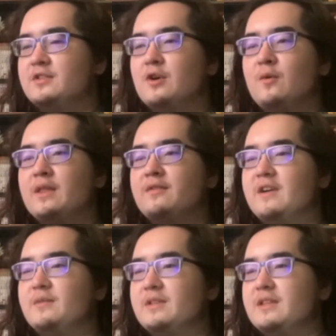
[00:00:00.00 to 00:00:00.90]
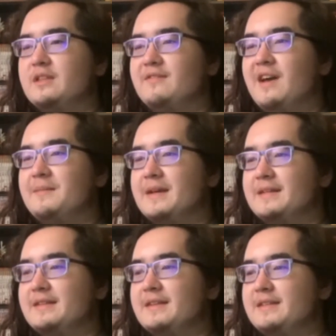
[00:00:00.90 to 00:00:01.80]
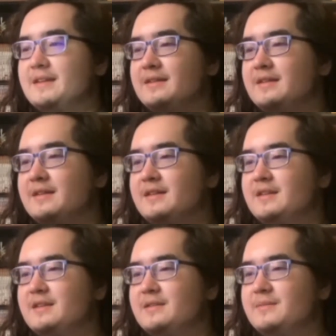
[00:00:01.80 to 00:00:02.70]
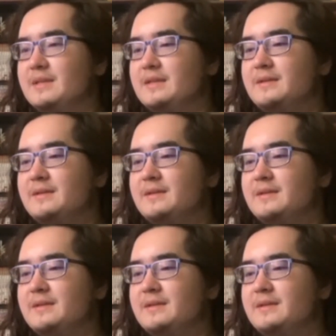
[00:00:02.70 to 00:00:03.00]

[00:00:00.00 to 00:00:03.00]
no way the fight with the fat man is done yet, but